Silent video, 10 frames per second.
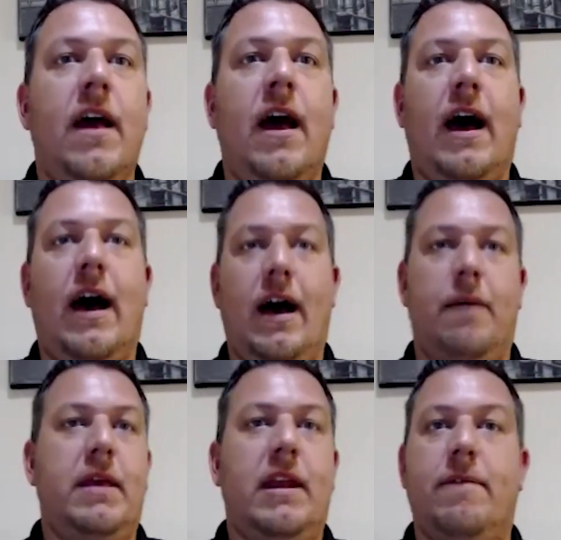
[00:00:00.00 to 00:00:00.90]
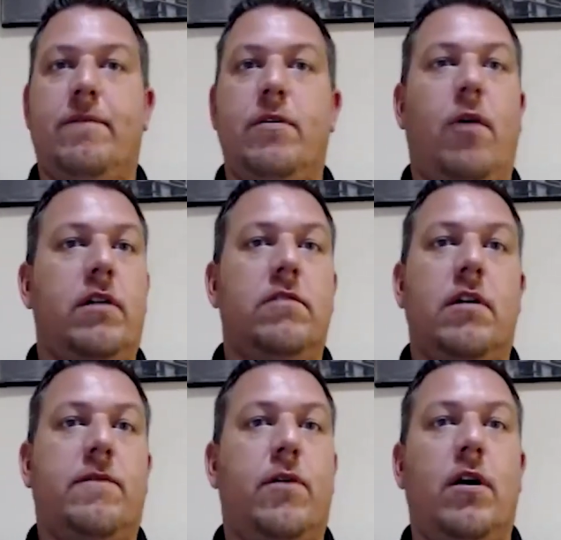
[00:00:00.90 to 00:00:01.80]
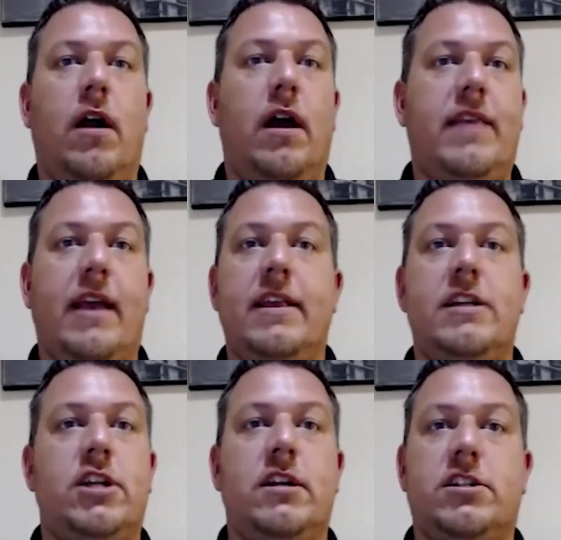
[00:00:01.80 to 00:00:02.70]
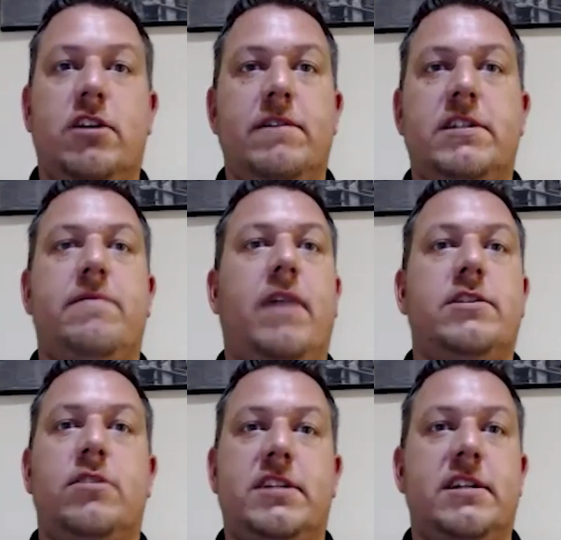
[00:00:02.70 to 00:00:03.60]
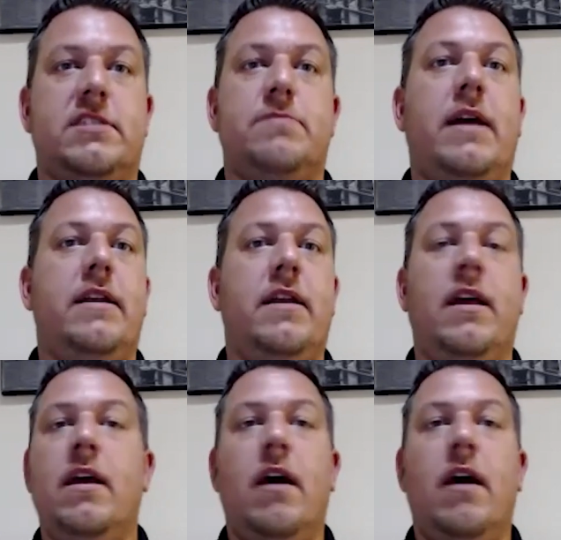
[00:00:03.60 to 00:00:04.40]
Meaning if you want to look for a technician, a service advisor, a salesman,